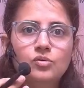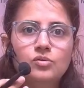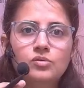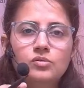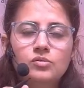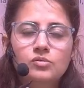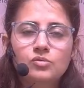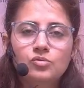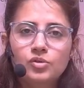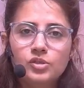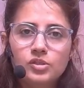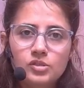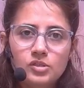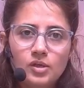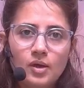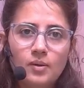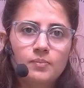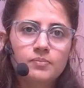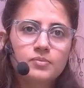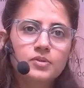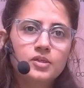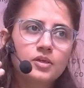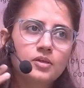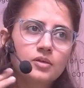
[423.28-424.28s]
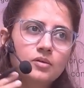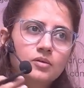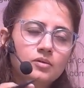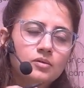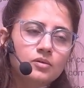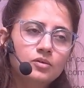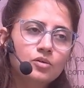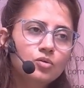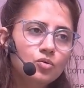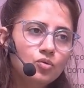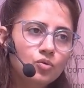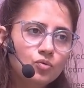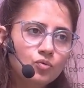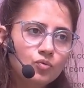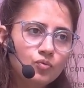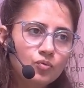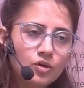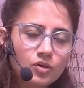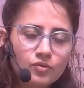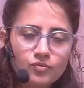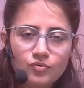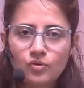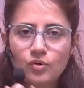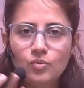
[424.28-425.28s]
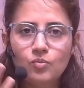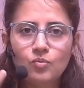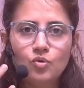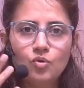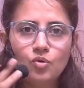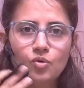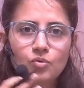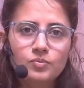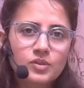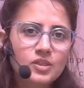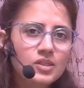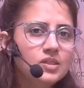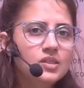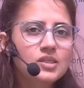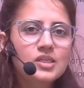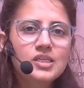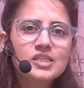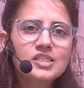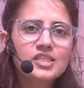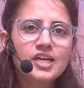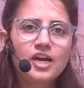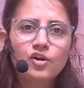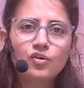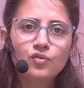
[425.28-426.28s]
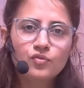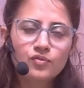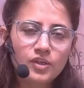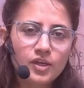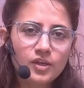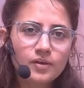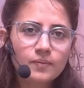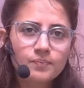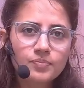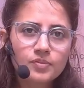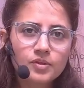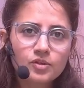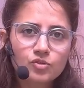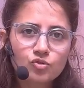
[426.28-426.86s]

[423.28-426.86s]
or doing something, you know, work from home, these kind of thing.